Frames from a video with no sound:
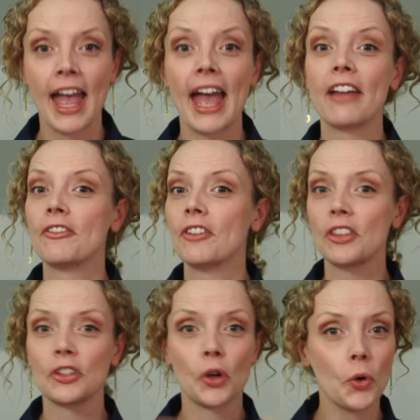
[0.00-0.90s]
And throughout
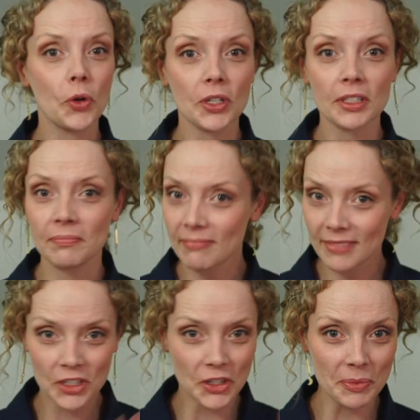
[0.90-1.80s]
this whole
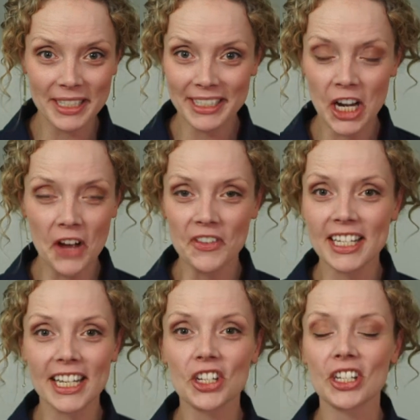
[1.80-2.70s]
sermon
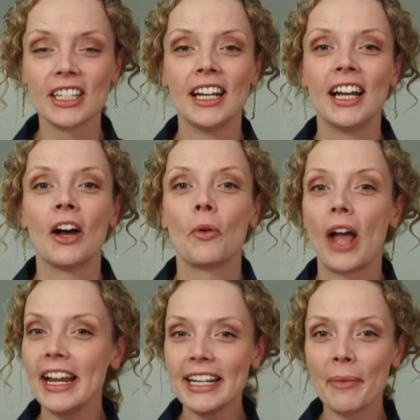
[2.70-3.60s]
conversation,
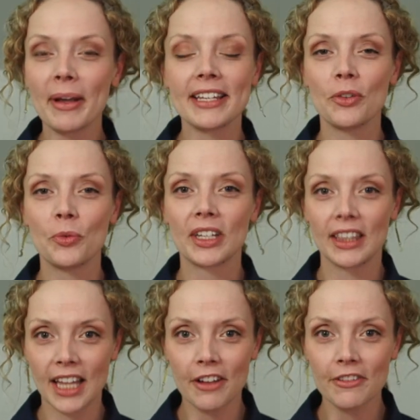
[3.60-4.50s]
anytime I say the word
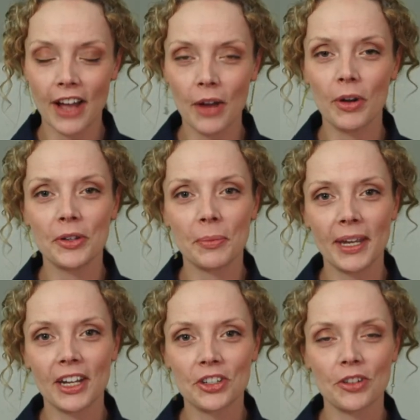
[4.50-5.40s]
love, I want you to
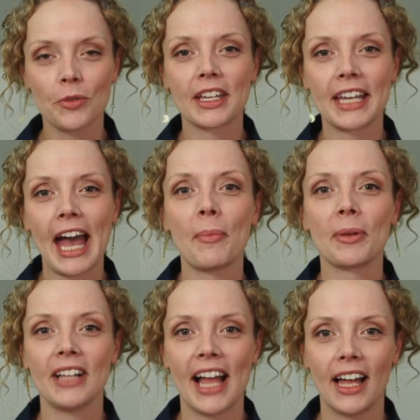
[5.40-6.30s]
picture it with a
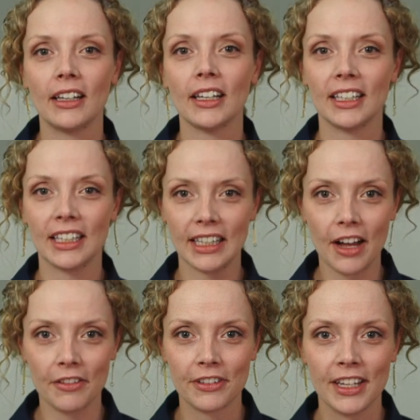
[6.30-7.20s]
capital L,
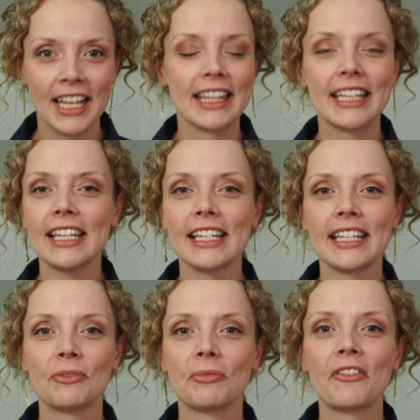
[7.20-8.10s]
love. This
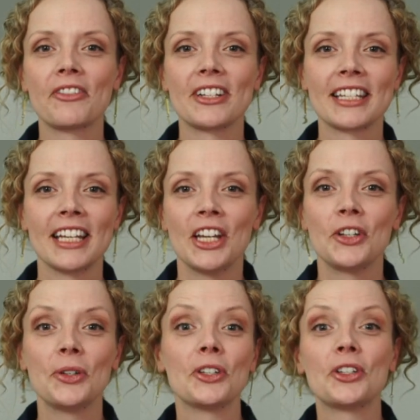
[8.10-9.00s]
isn't reference
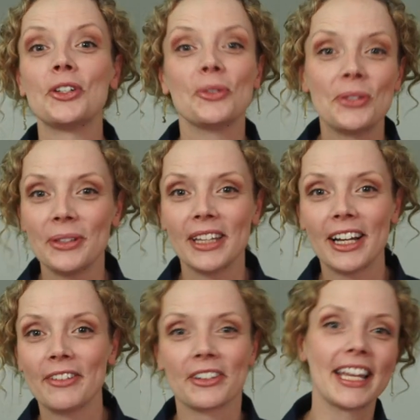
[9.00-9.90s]
to the shoes you
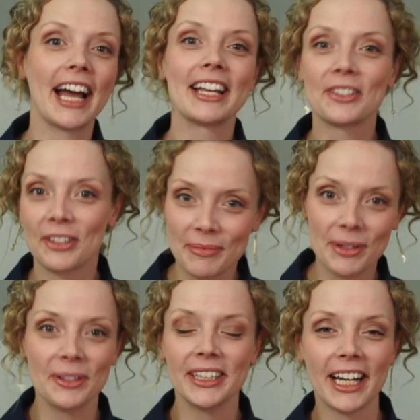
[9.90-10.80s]
love or the ice cream
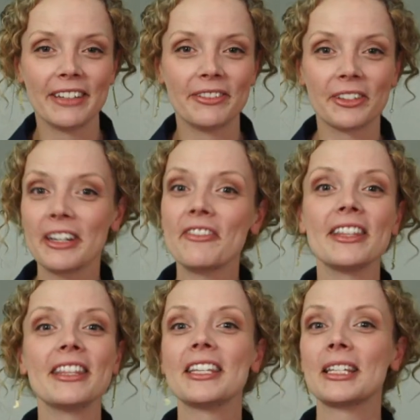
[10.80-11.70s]
you love or
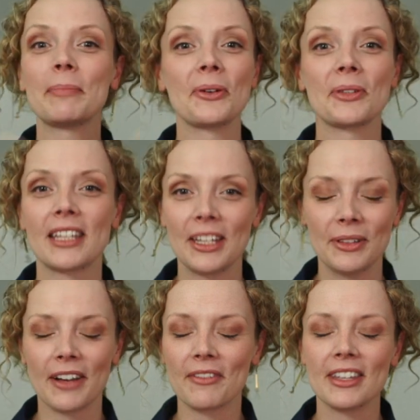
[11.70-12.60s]
even the spouse that you
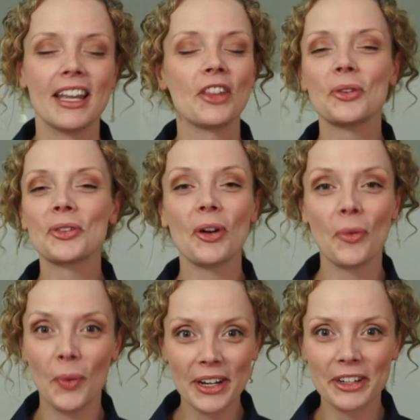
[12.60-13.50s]
love. Those are
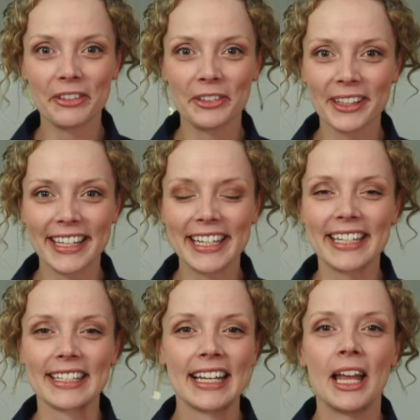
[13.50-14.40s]
all wonderful things.